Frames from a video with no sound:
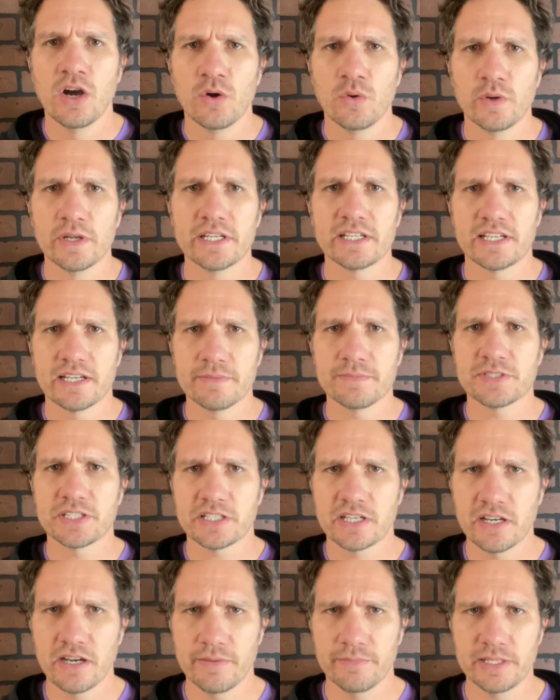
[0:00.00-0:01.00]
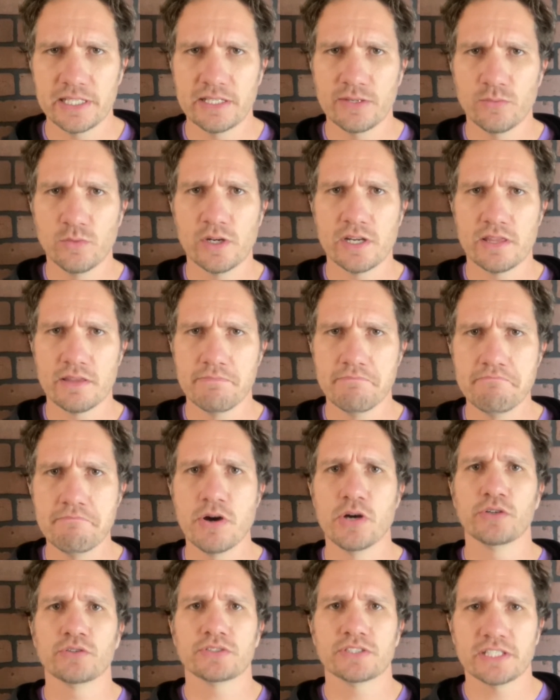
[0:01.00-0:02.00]
When it comes to comedy, one of the
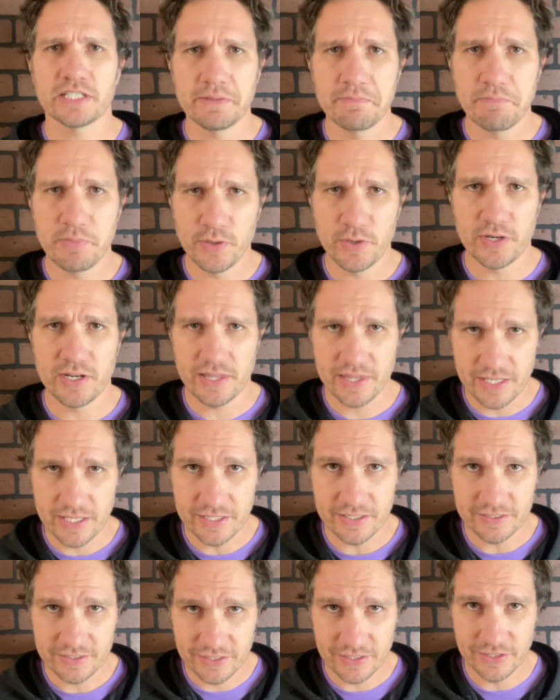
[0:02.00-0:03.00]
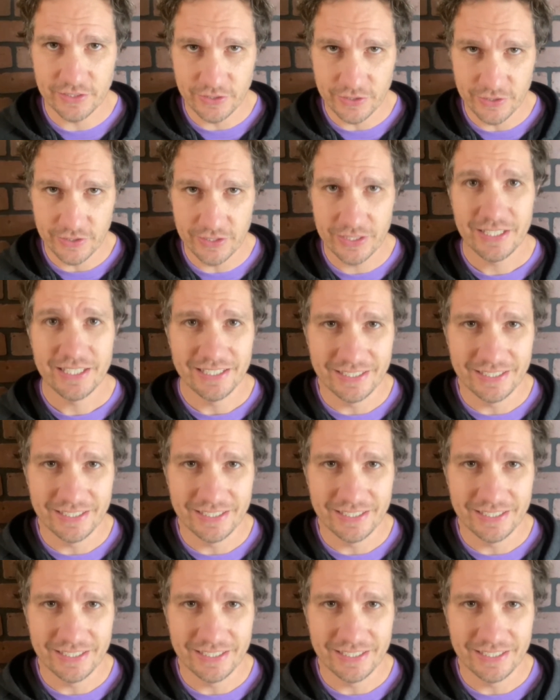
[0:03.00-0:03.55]
most important things to learn